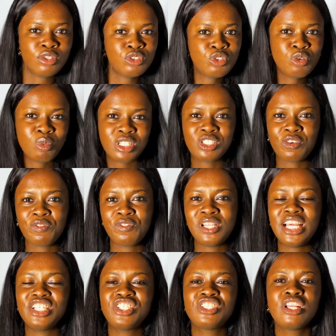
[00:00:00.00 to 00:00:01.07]
Too much of
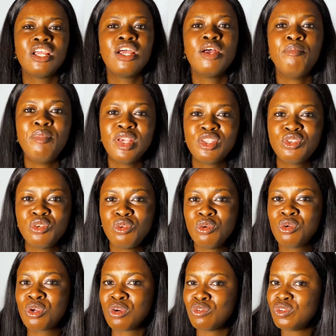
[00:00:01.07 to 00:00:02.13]
flesh makes you
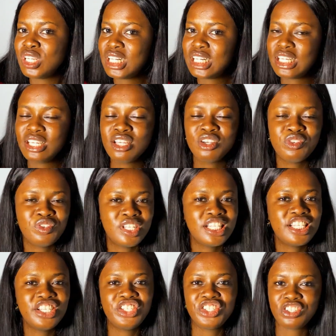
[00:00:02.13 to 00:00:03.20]
look really,
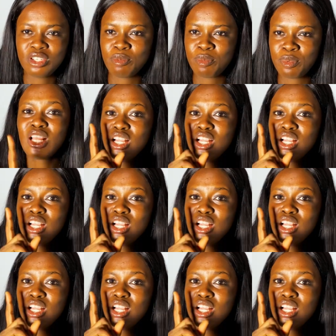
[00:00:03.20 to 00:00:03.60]
really cheap.